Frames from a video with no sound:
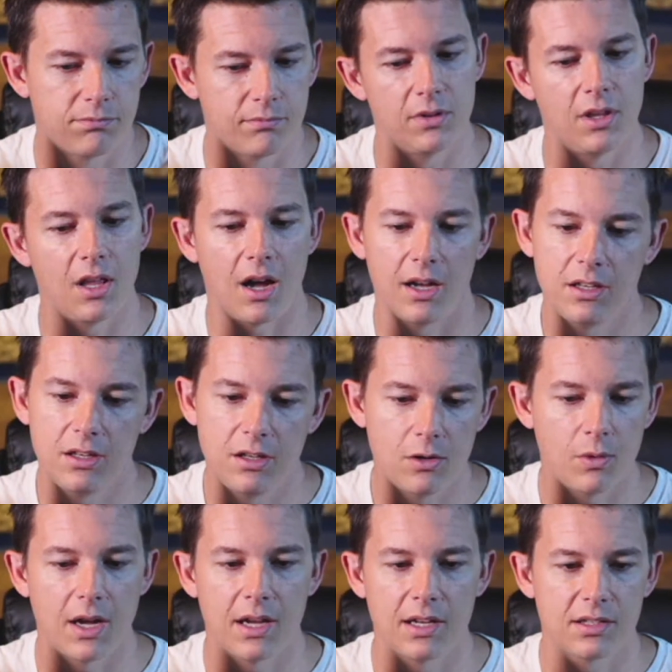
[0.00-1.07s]

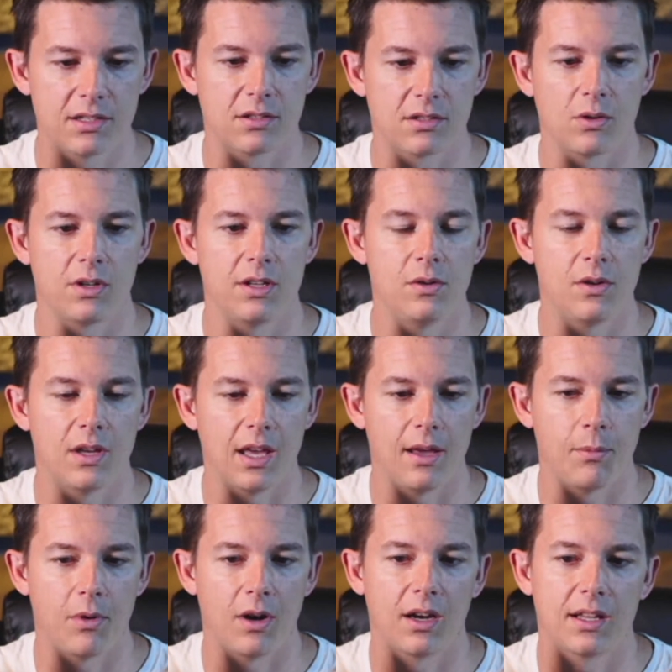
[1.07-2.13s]
non-US or UK
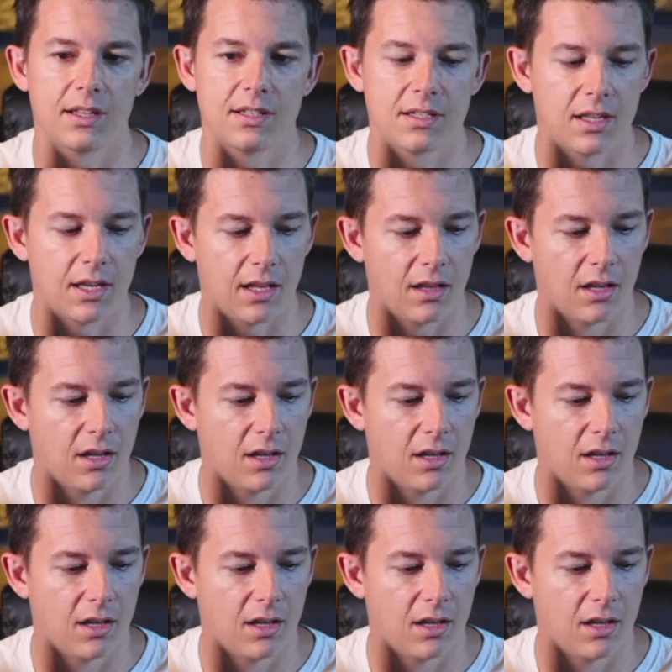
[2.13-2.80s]
markets that